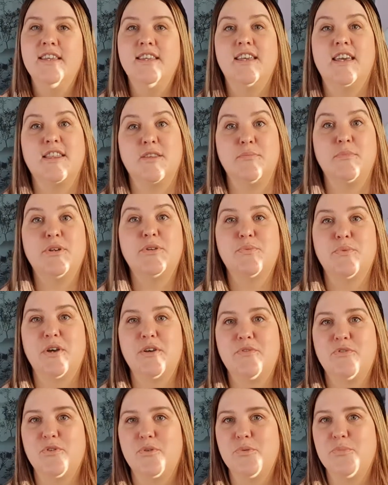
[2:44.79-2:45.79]
yeah, the
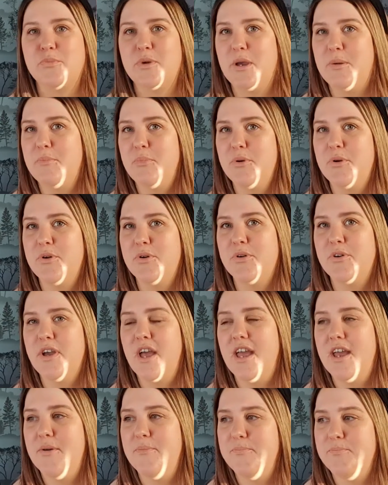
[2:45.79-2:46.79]
midwife told me to put,
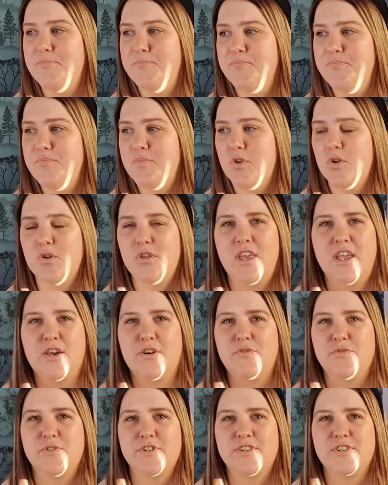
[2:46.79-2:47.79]
um, or the
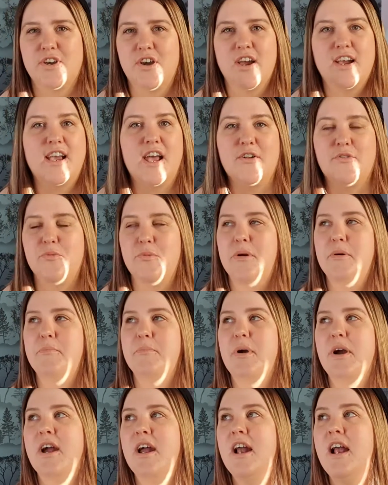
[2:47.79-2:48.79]
health visitor, I can't
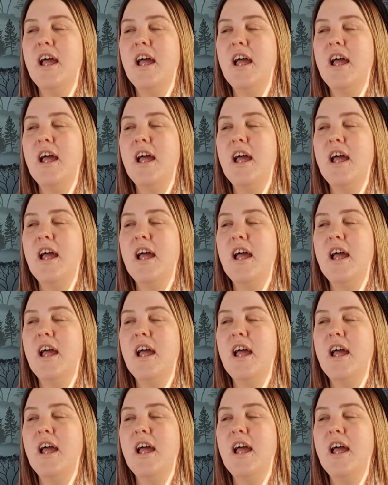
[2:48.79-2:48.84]
remember,